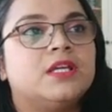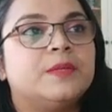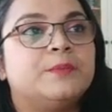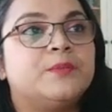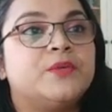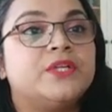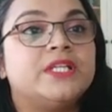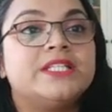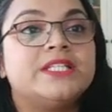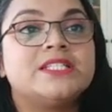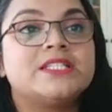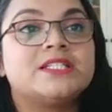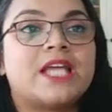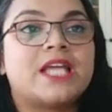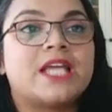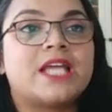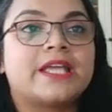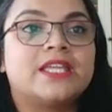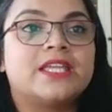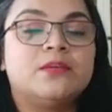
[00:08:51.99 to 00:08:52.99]
Brilliant
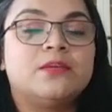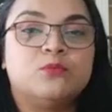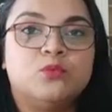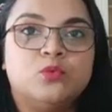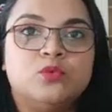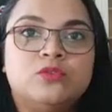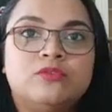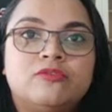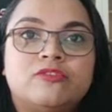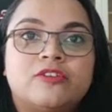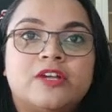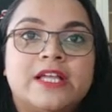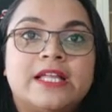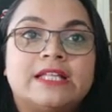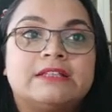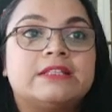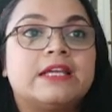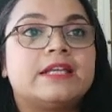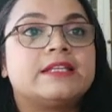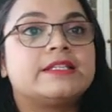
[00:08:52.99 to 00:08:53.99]
attacking move
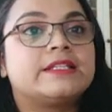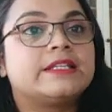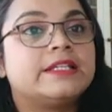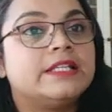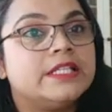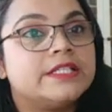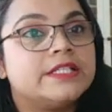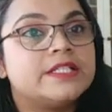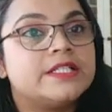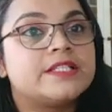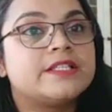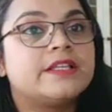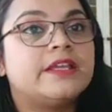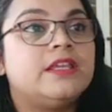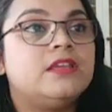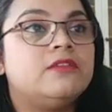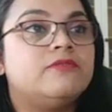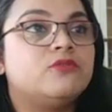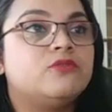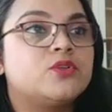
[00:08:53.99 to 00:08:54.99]
that clears the
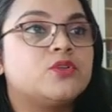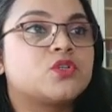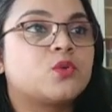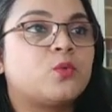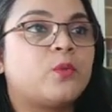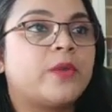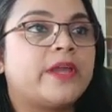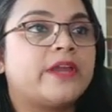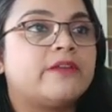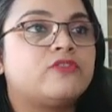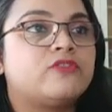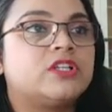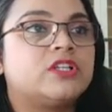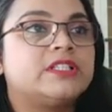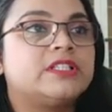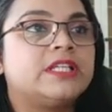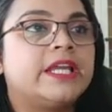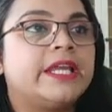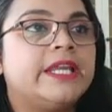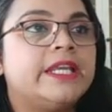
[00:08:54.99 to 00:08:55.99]
e4 square for
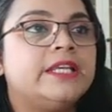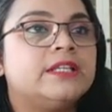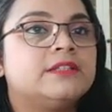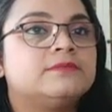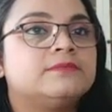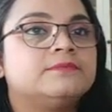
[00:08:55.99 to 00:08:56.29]
the knight.